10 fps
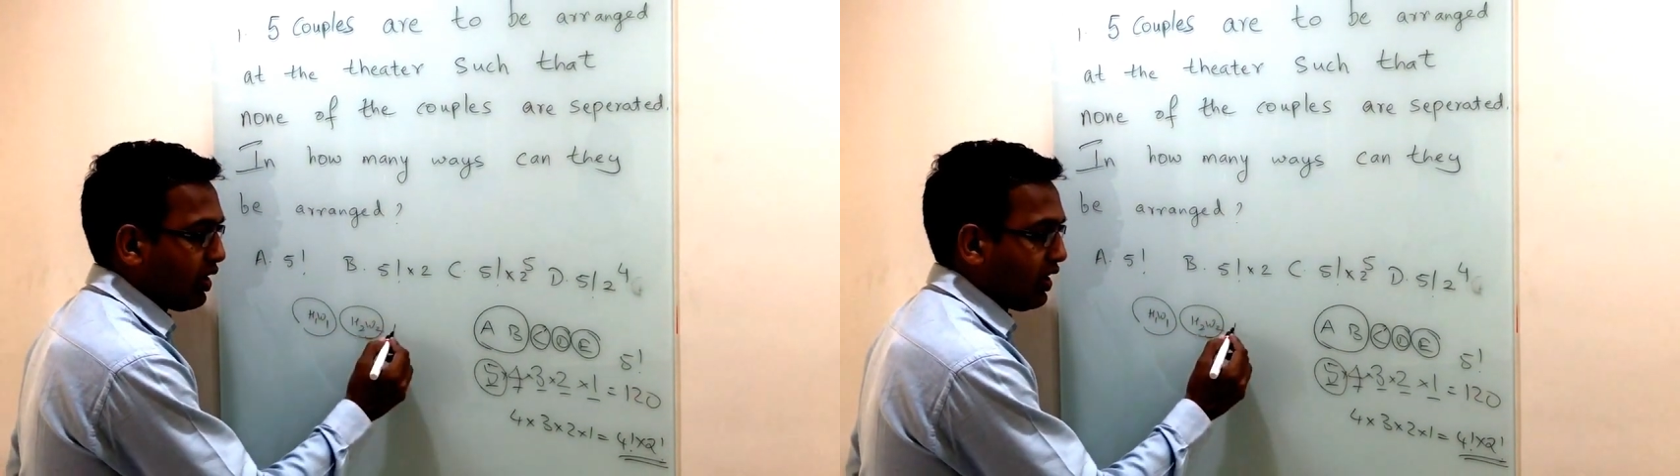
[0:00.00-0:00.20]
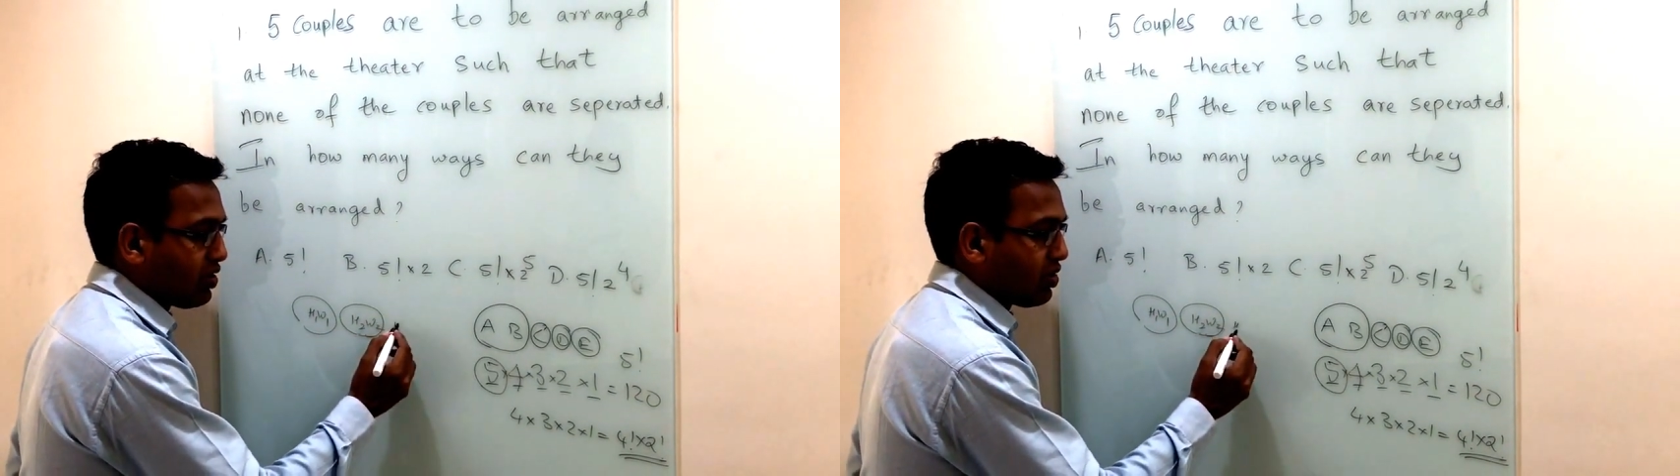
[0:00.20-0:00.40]

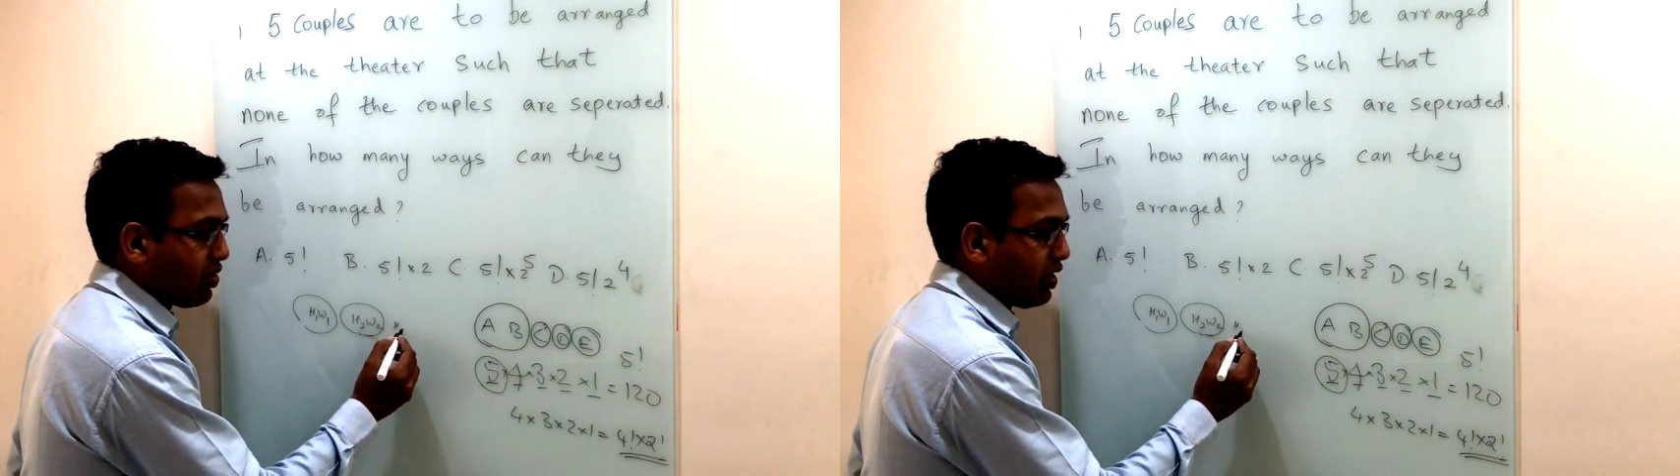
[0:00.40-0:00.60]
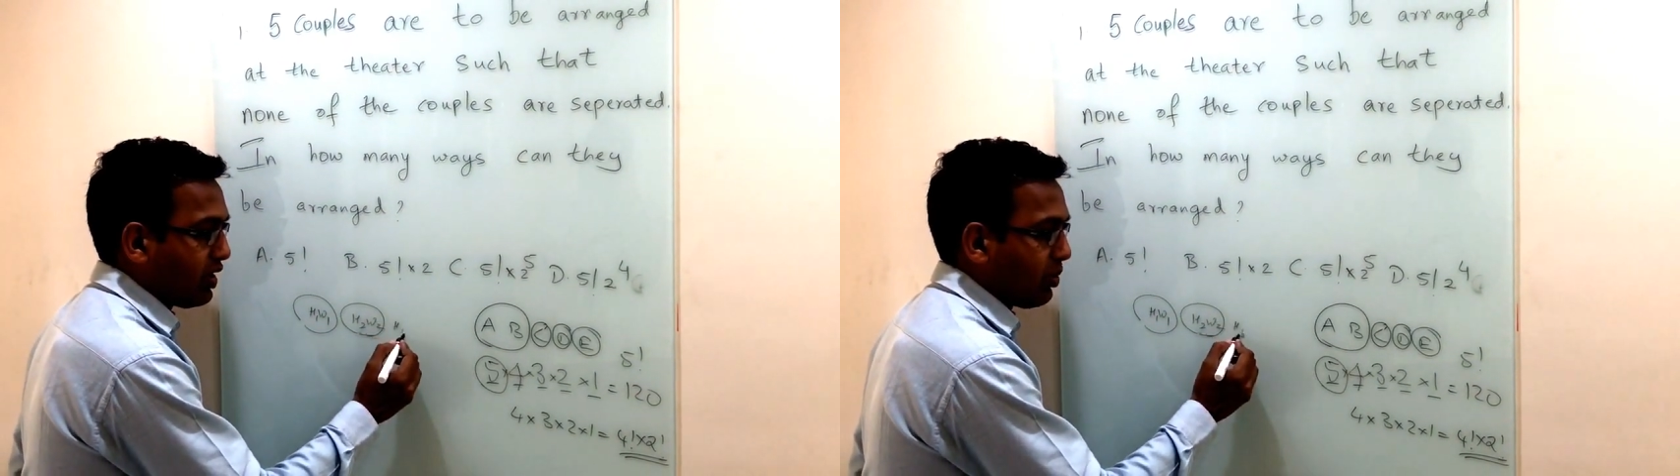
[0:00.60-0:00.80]

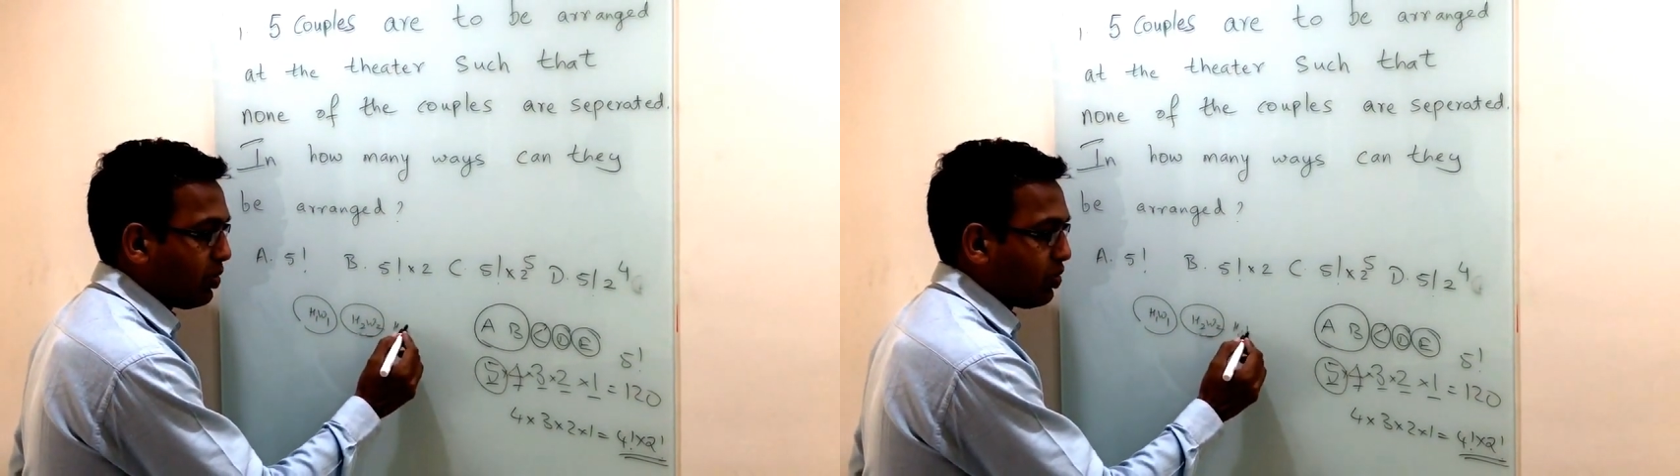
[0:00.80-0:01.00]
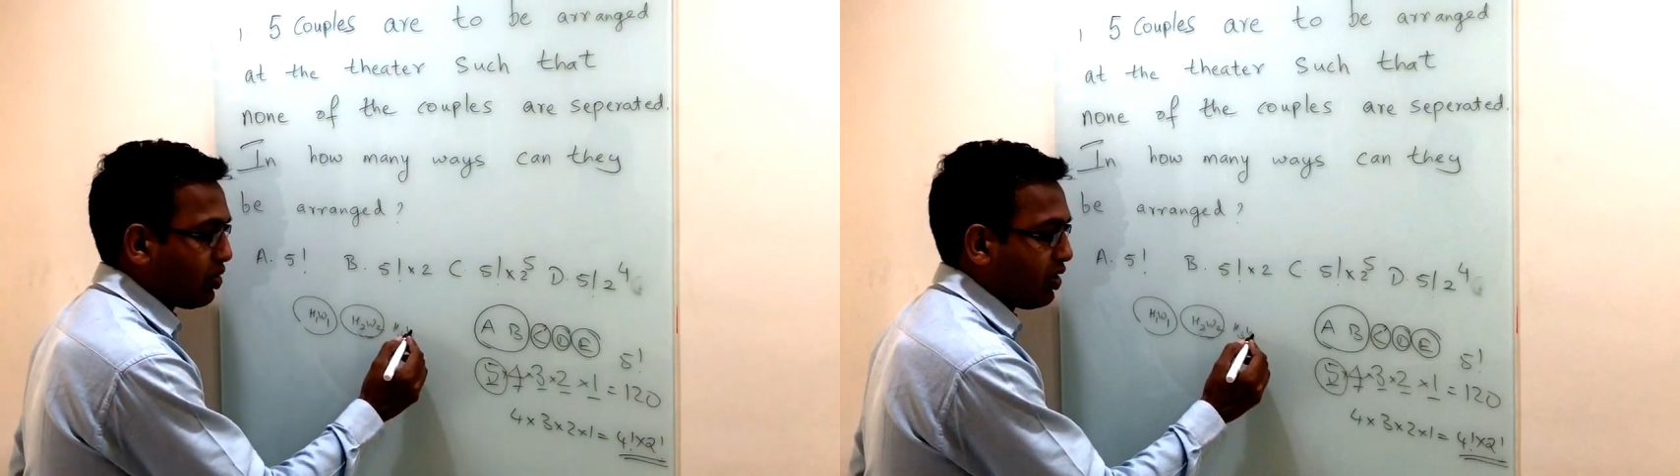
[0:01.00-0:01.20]
H3
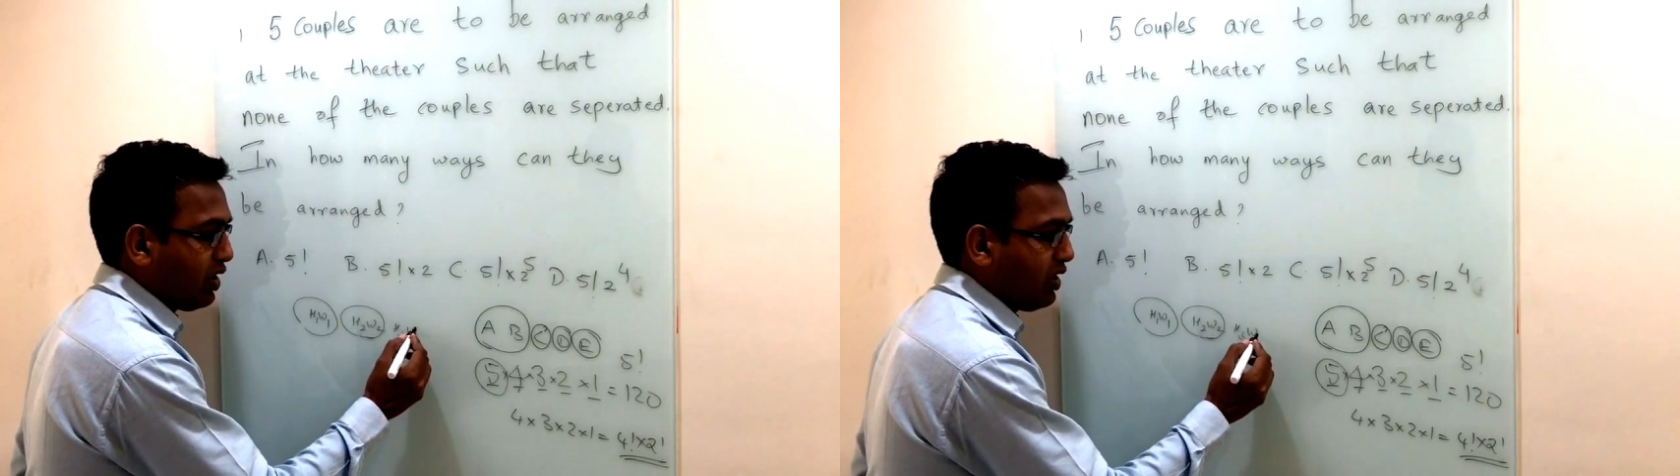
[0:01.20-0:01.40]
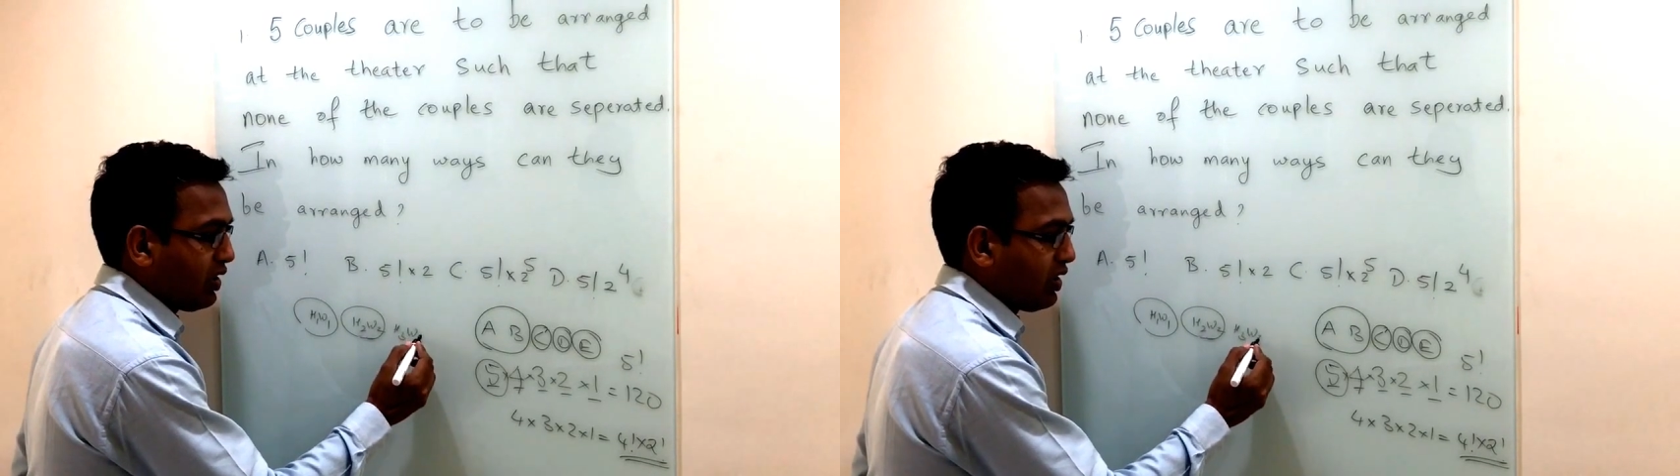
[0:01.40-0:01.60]

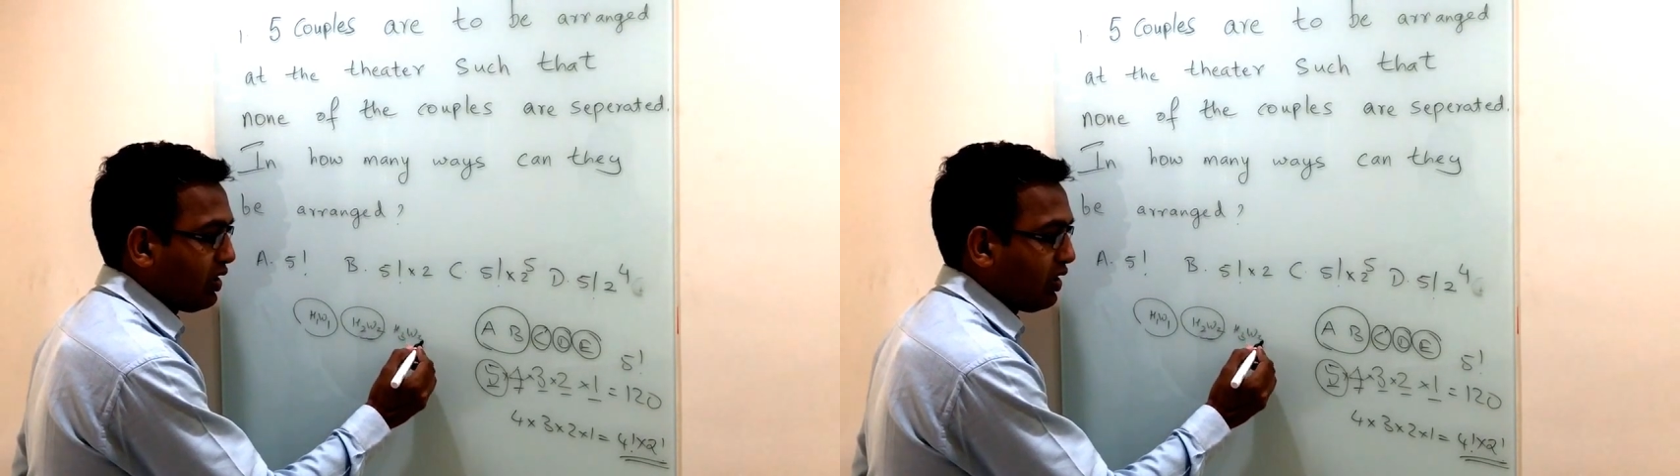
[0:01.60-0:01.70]
W3,